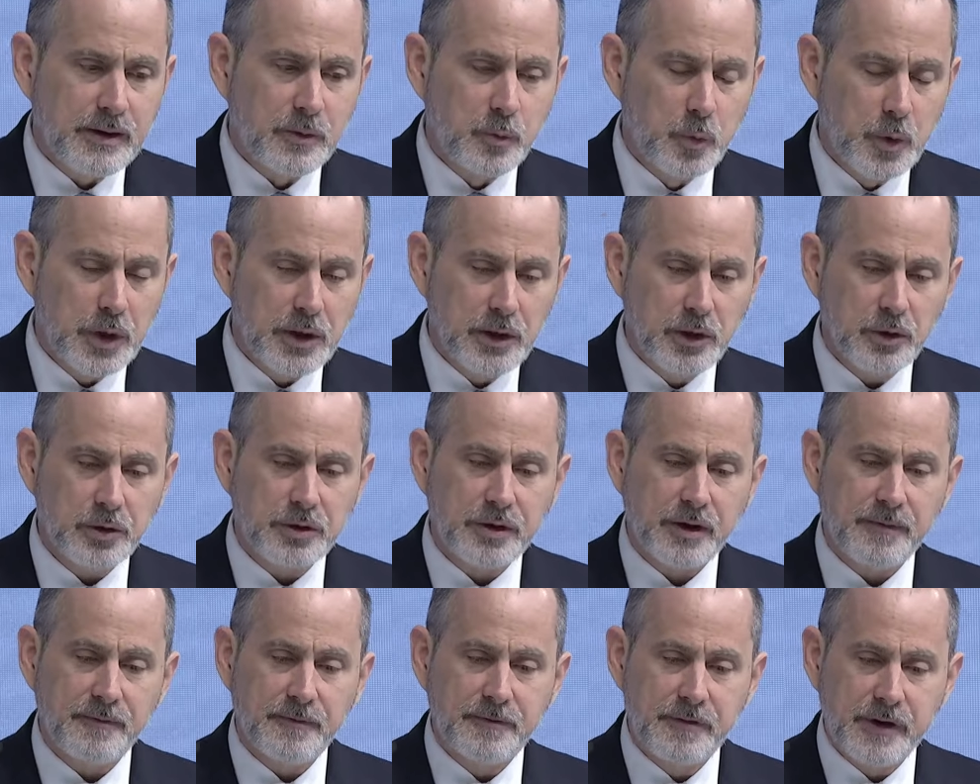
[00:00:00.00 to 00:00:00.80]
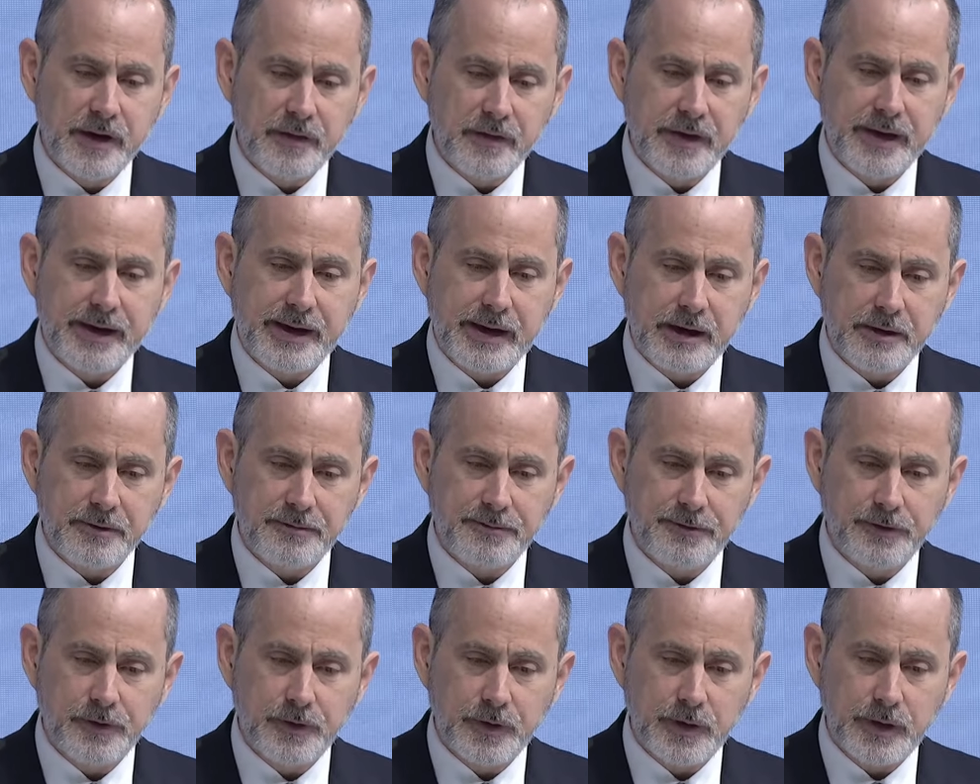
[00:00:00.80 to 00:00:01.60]
we looked very
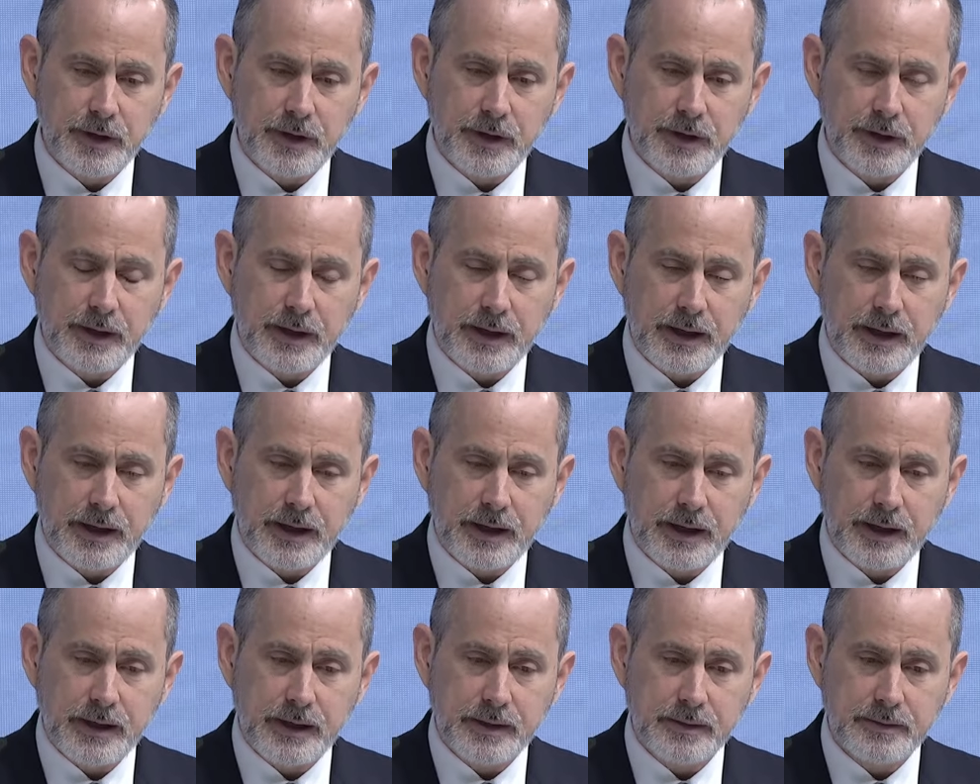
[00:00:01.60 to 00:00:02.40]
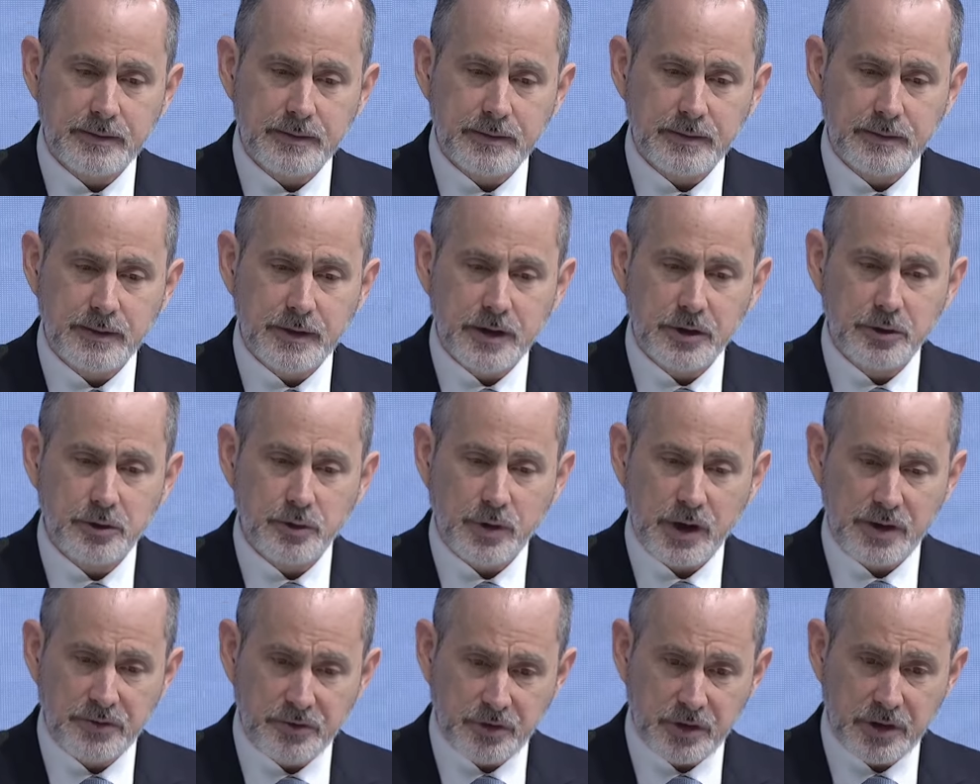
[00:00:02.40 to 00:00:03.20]
carefully at the
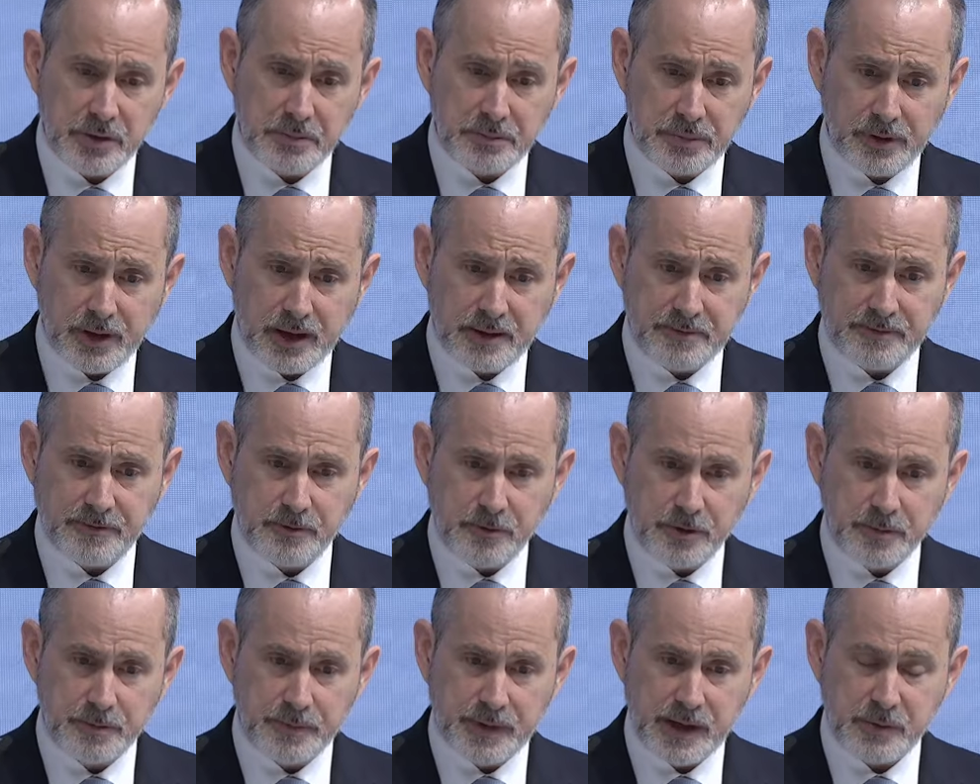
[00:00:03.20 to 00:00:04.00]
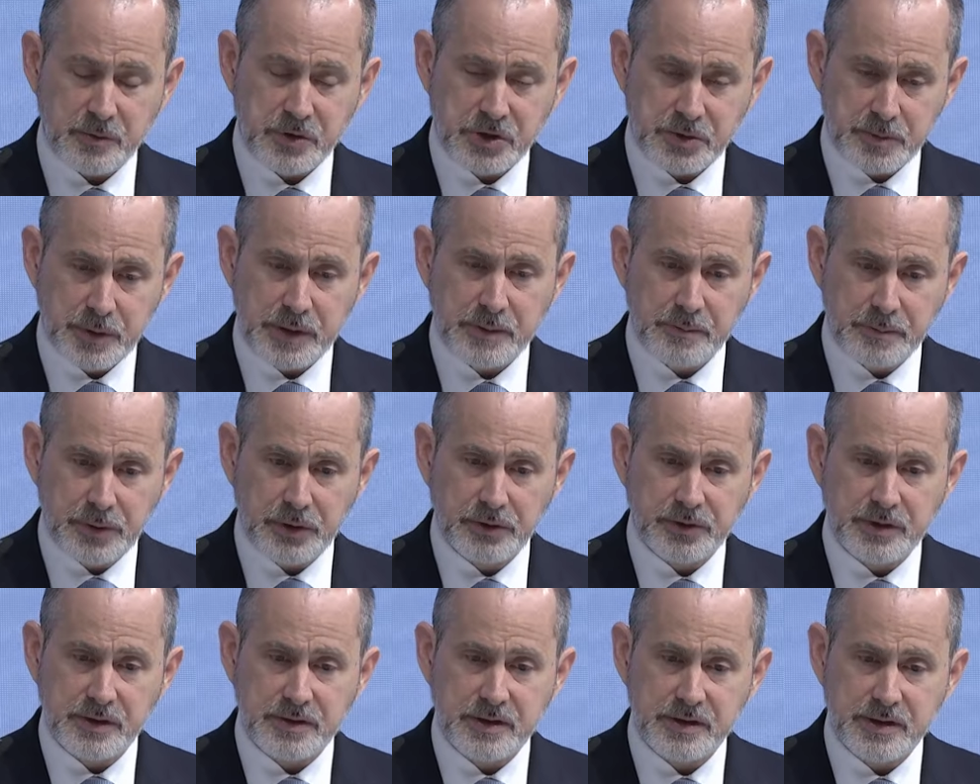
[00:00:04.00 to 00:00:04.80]
drivetrain platform that was being
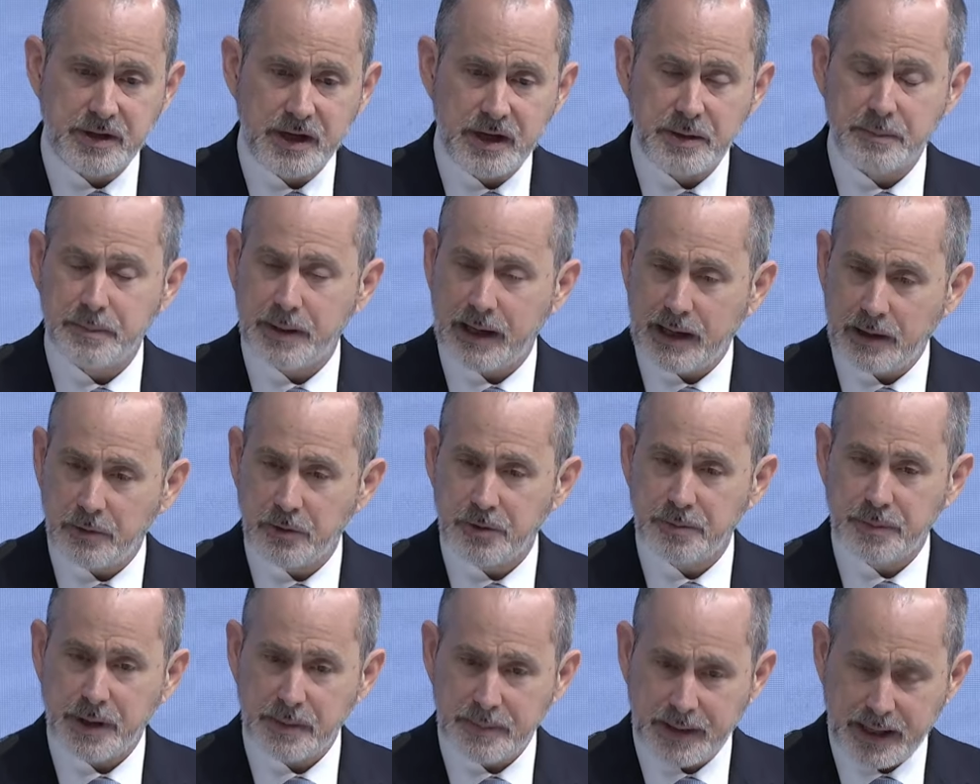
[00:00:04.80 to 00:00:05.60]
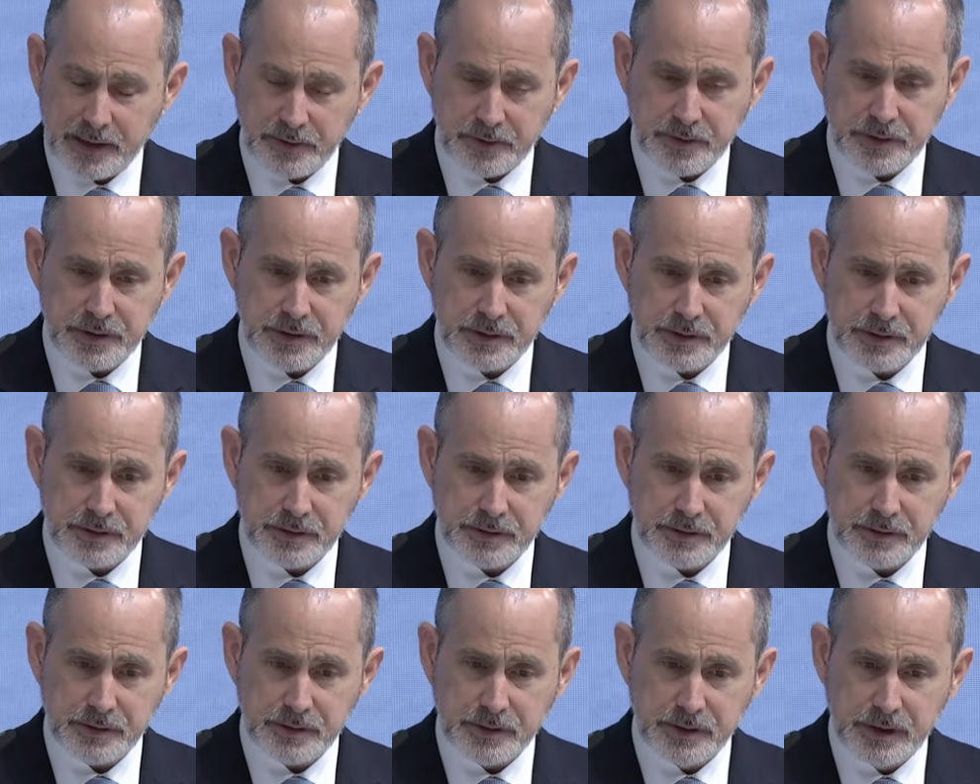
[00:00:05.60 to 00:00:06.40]
built at the time, powered by batteries,
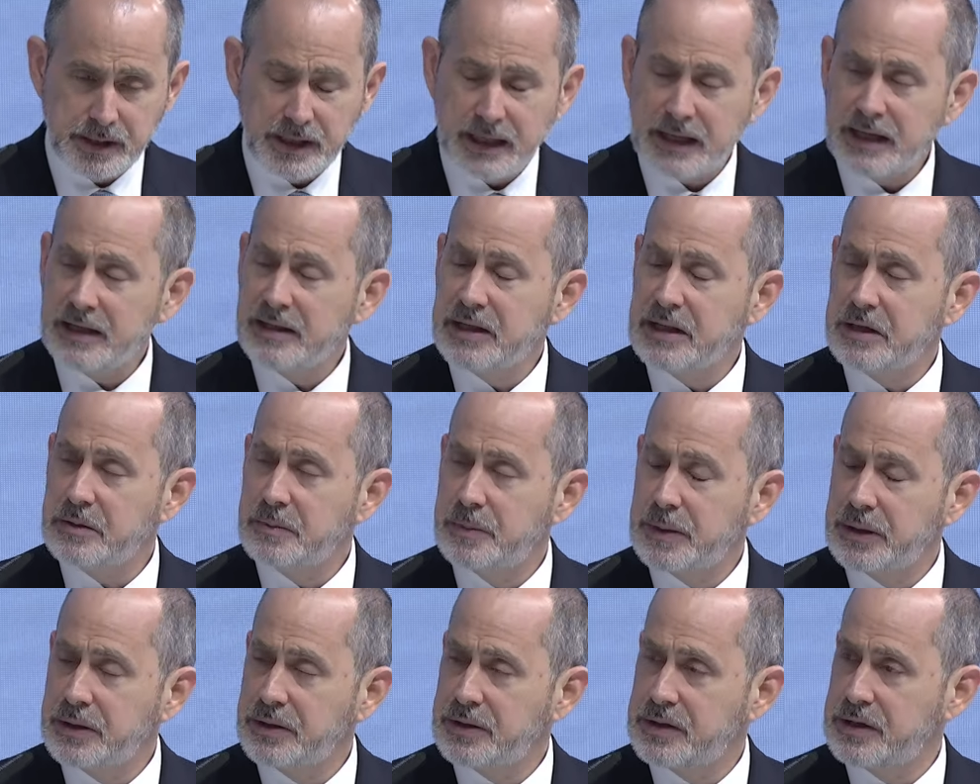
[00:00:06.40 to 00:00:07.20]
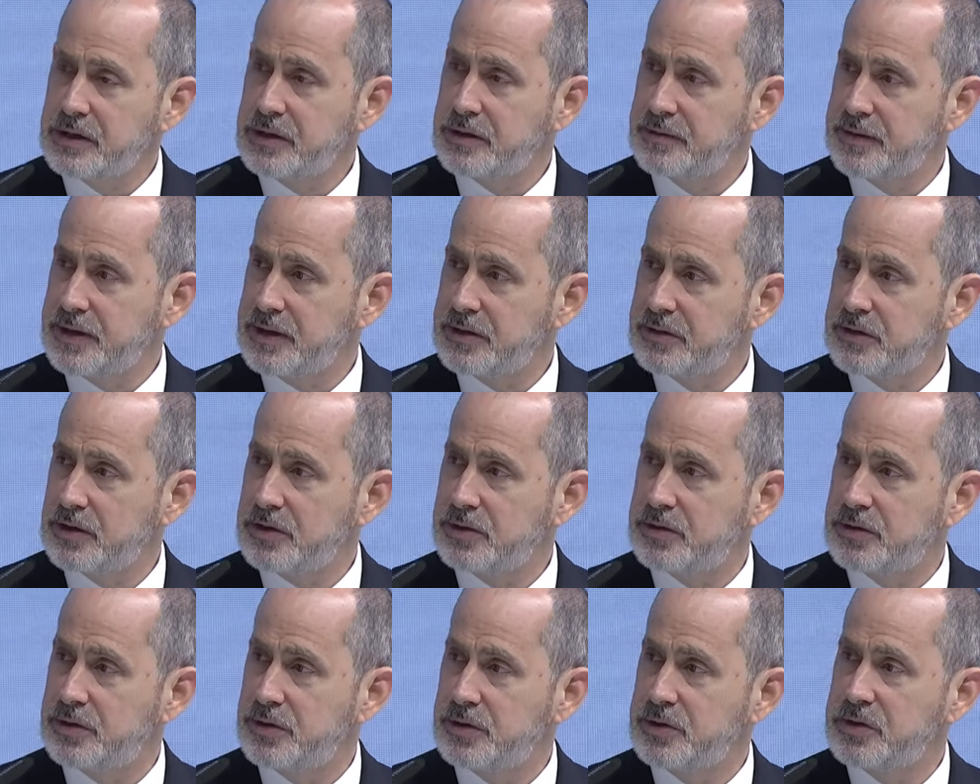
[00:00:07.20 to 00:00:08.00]
and the ability of
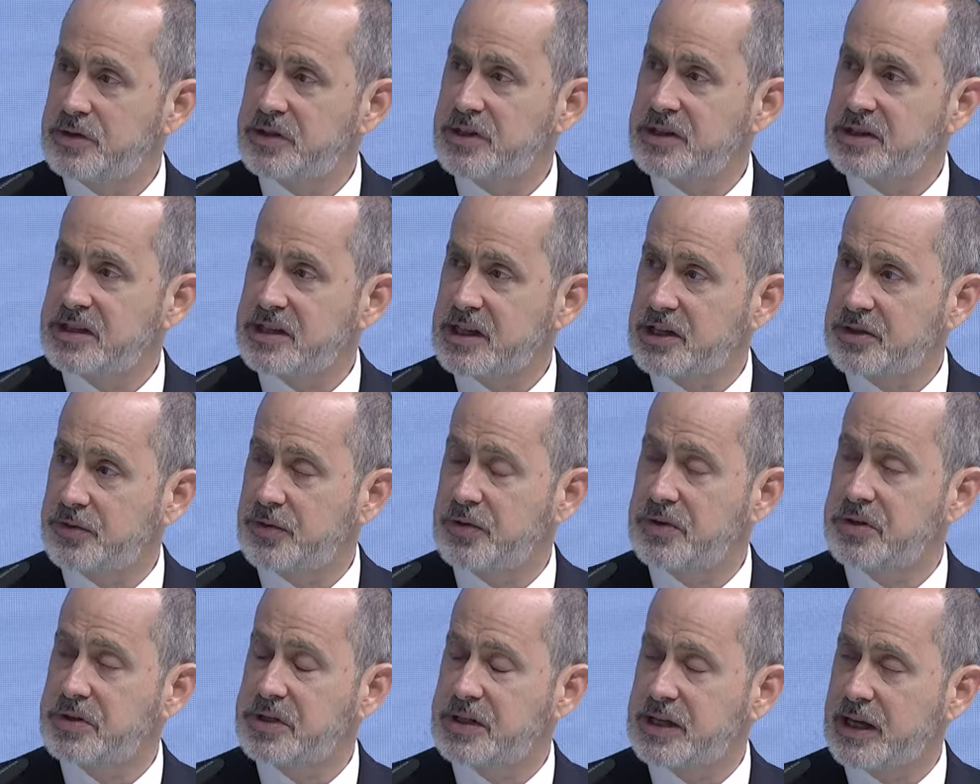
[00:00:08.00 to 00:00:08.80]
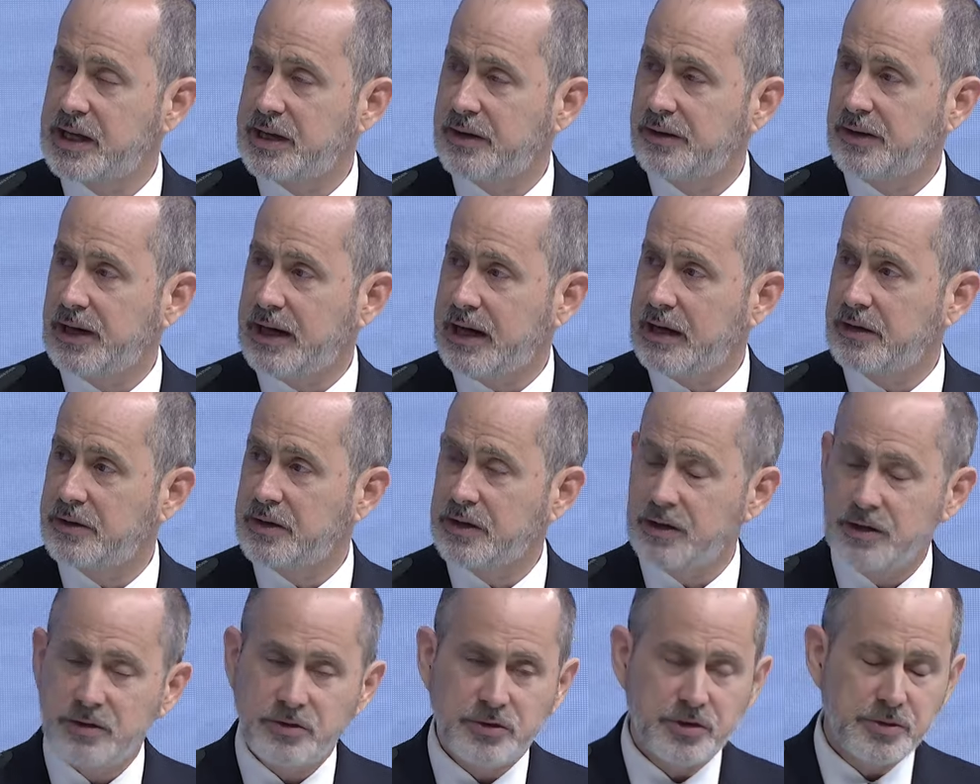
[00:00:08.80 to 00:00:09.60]
it to successfully scale
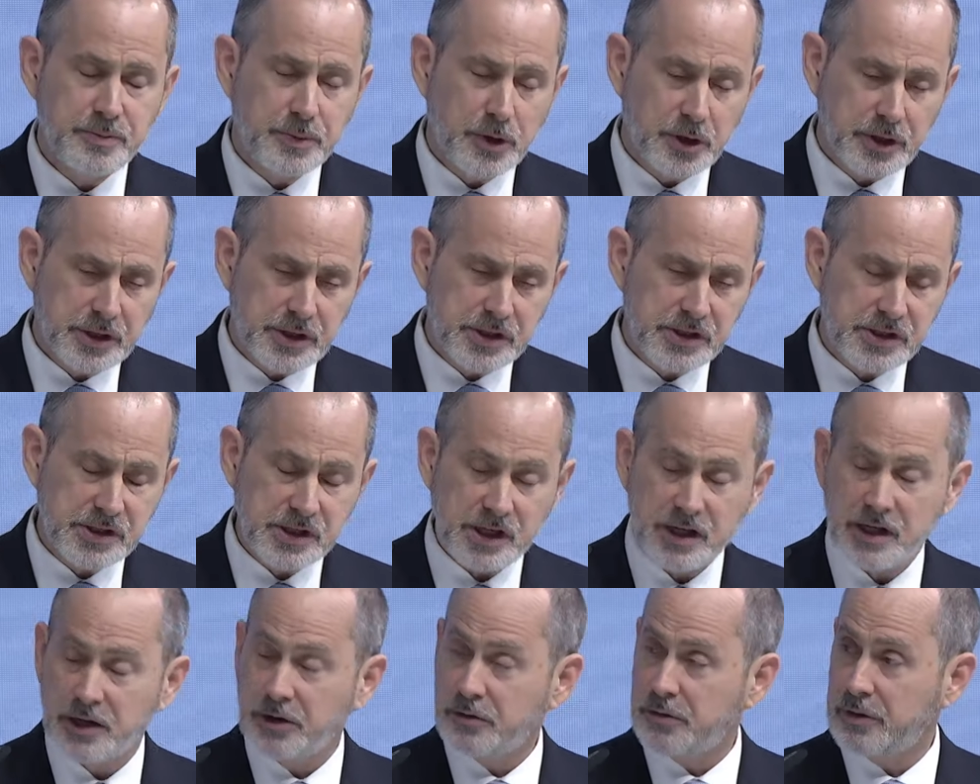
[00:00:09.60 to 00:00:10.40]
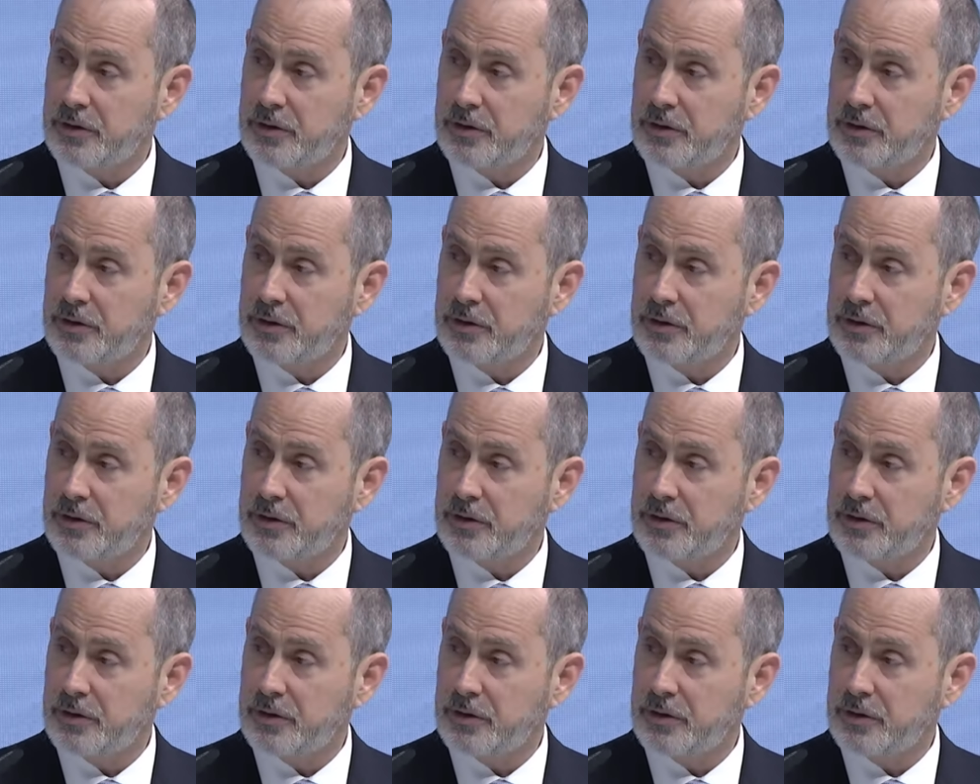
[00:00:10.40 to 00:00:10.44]
out into markets and